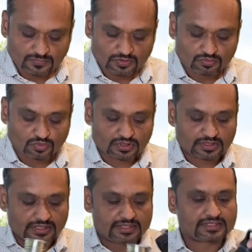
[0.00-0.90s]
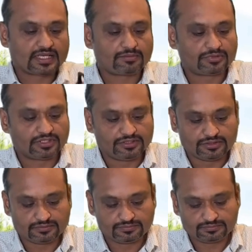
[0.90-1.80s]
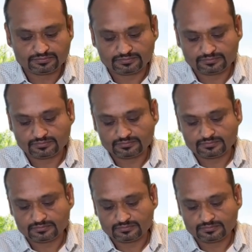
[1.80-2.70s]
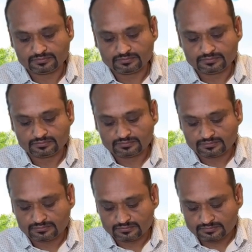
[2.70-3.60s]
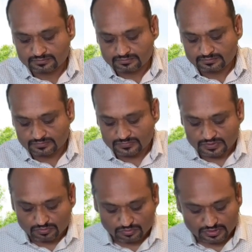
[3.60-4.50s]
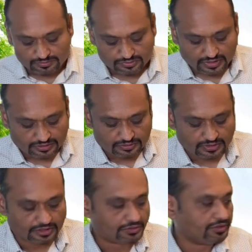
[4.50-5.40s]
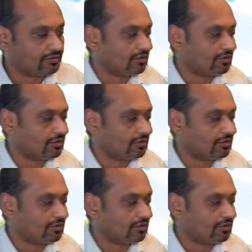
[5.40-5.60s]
What is happening here? What I'm trying to tell you here, my